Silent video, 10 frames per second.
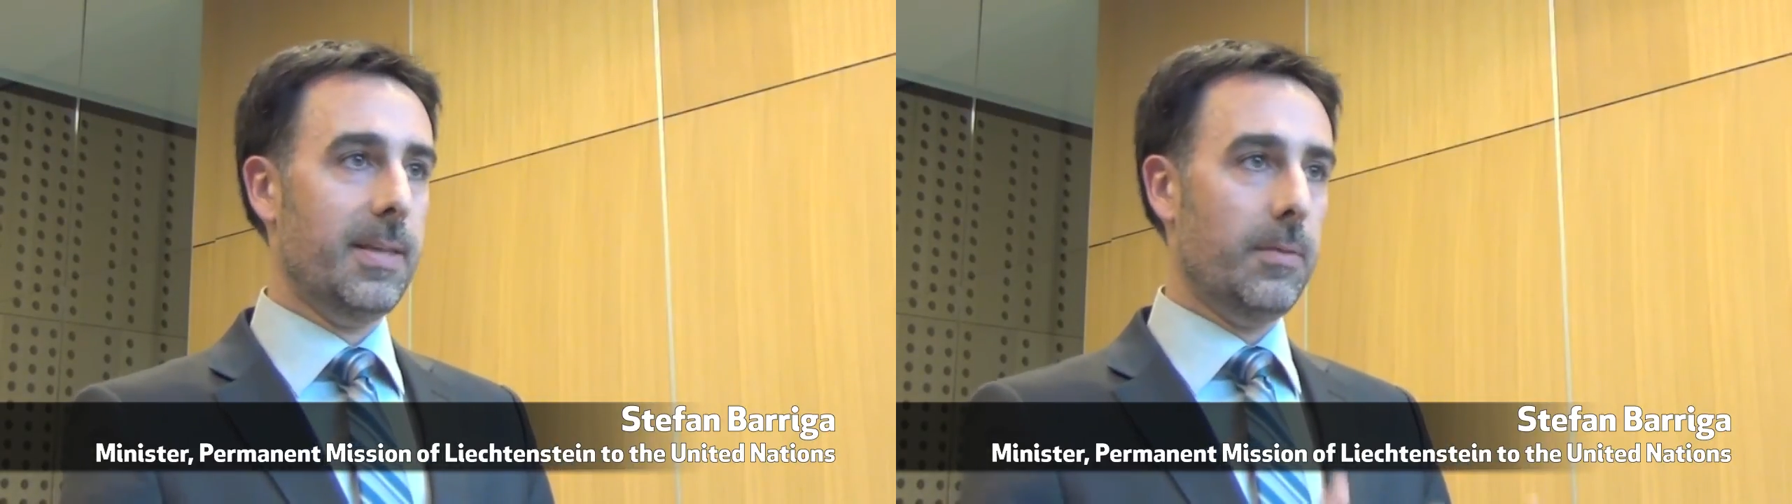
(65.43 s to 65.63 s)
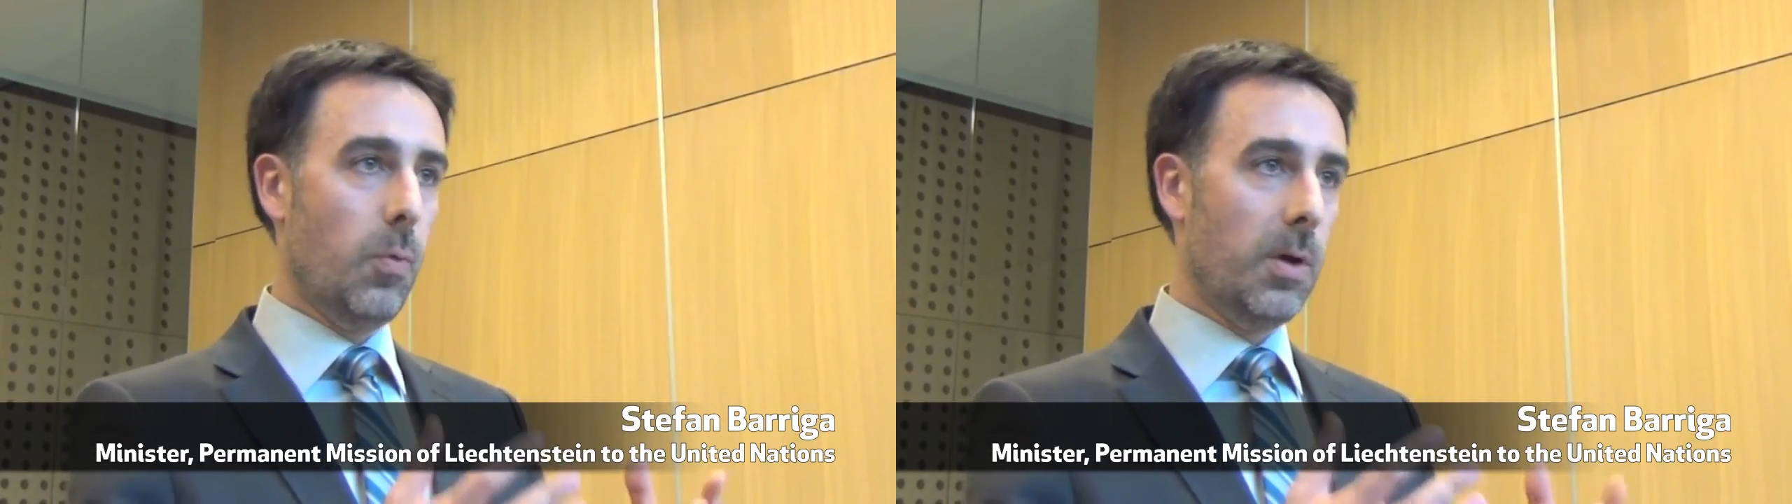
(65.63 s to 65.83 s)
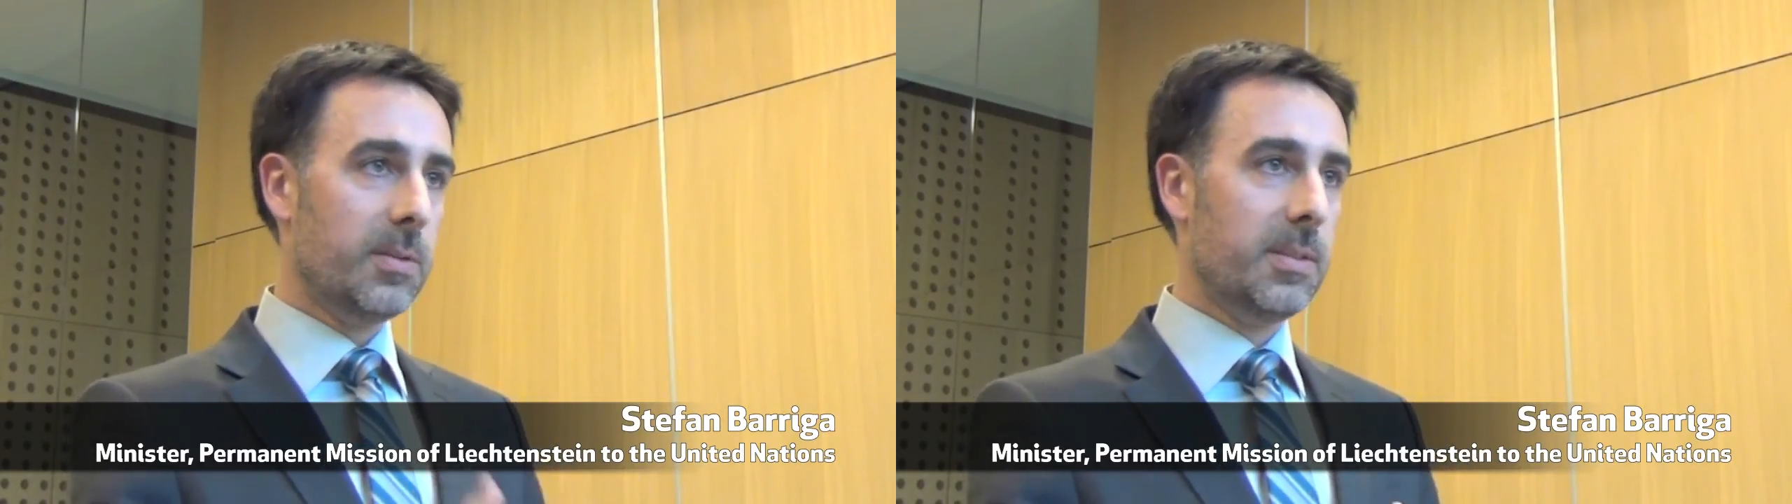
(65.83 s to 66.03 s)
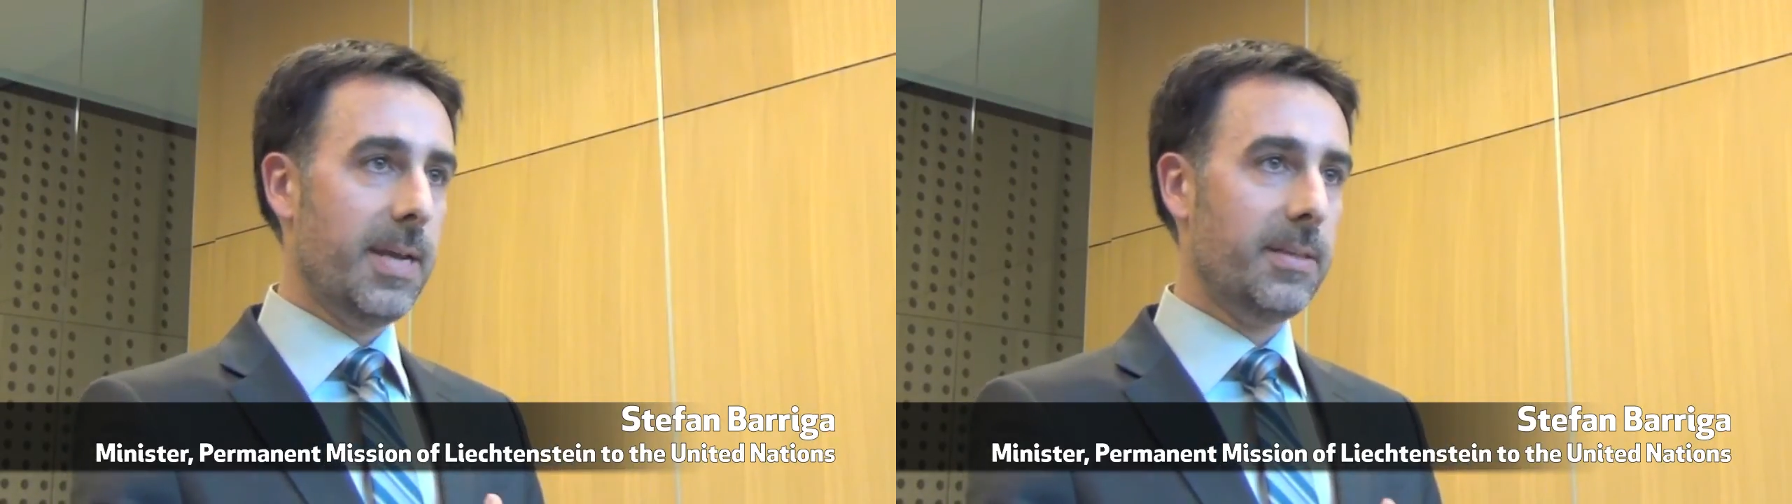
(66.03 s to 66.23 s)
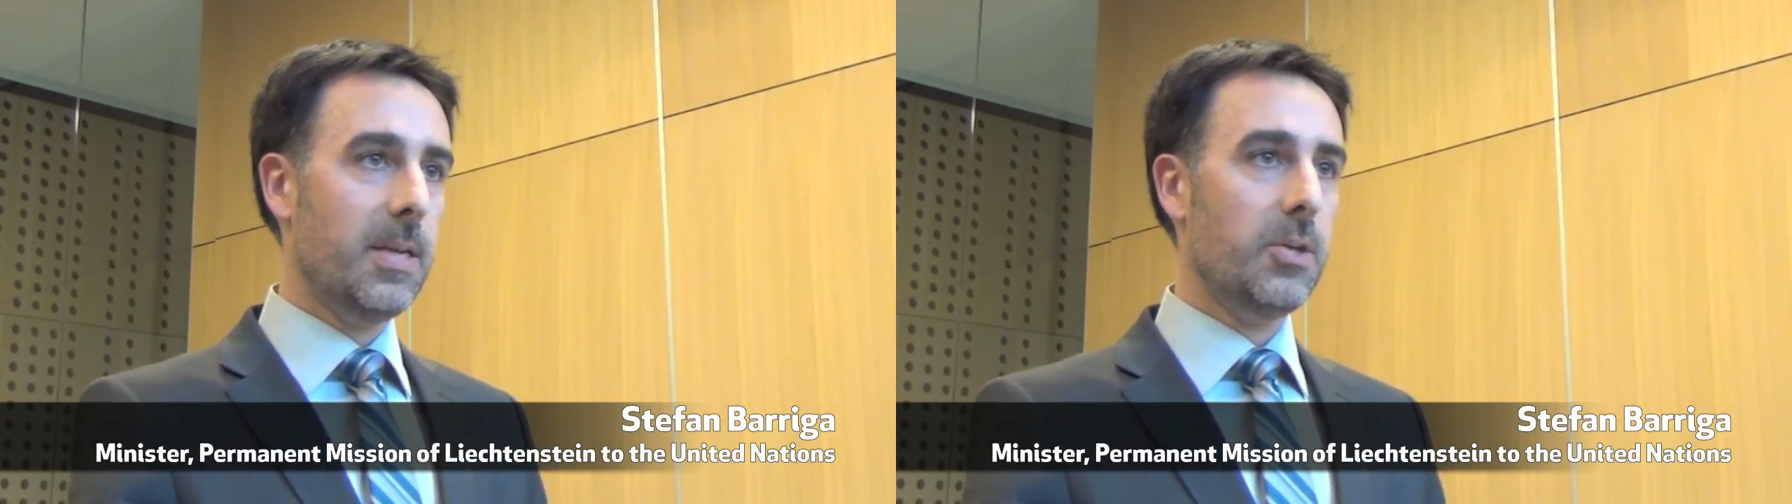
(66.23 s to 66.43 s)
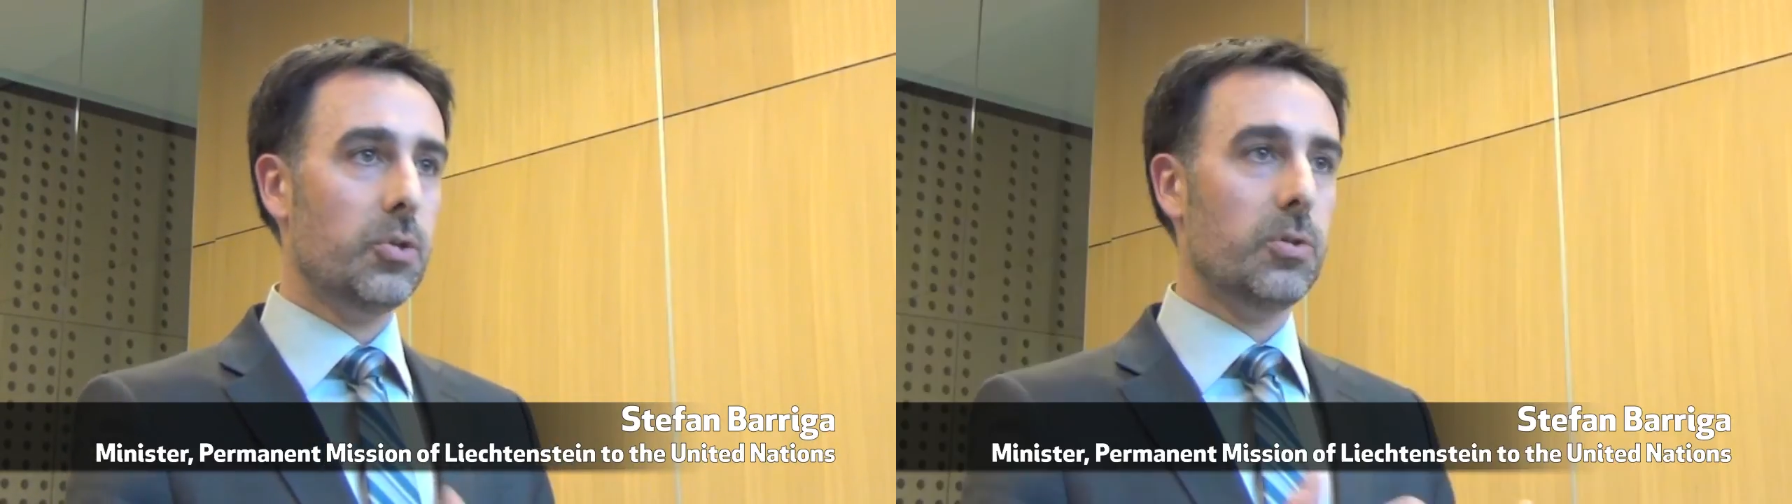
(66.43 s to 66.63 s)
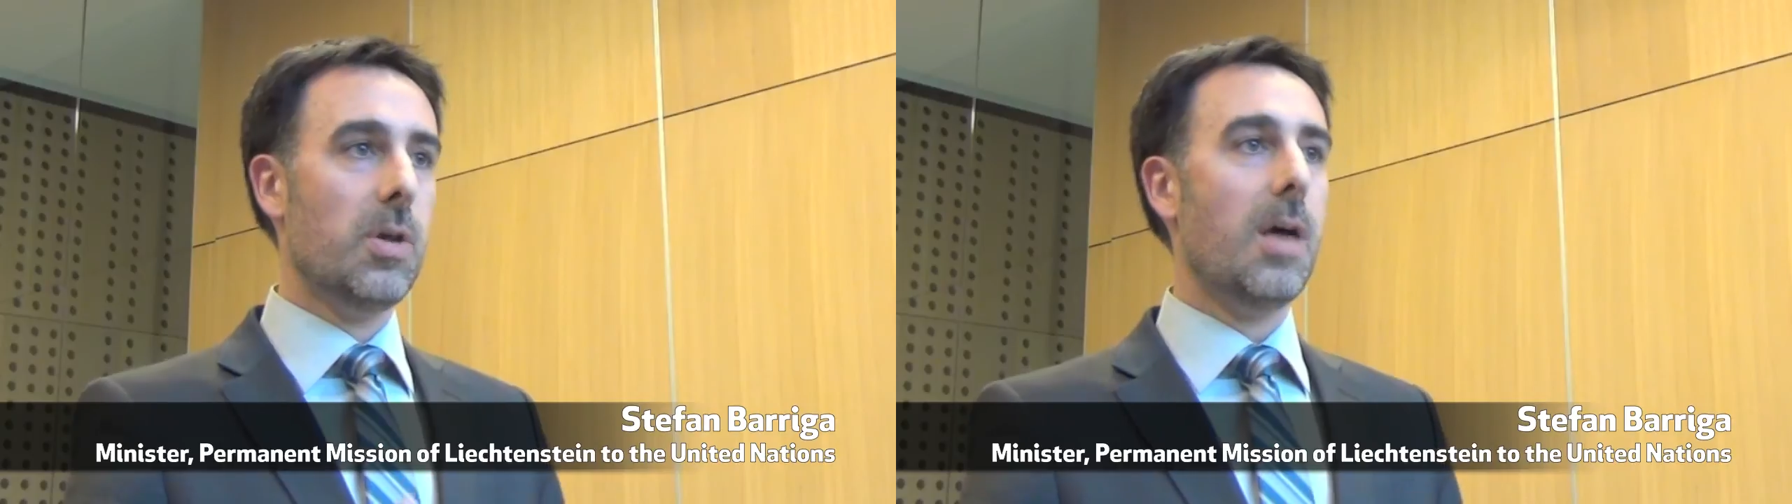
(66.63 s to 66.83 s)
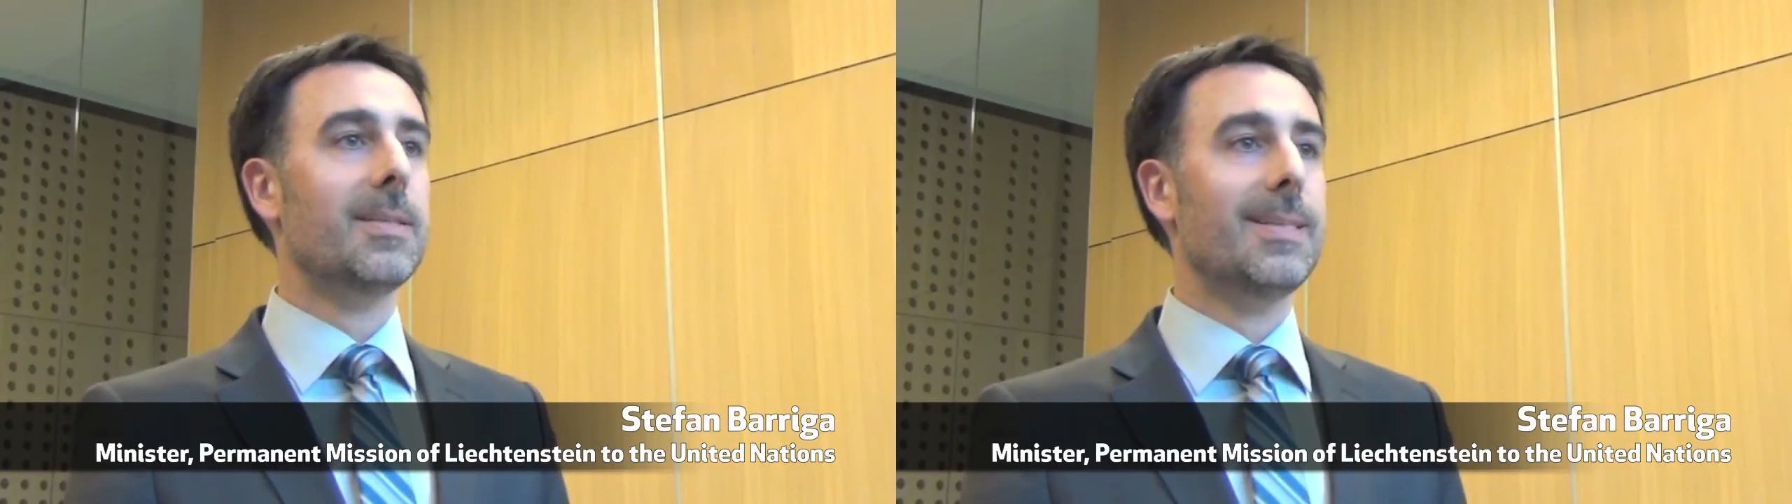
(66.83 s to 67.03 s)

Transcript: that one state should not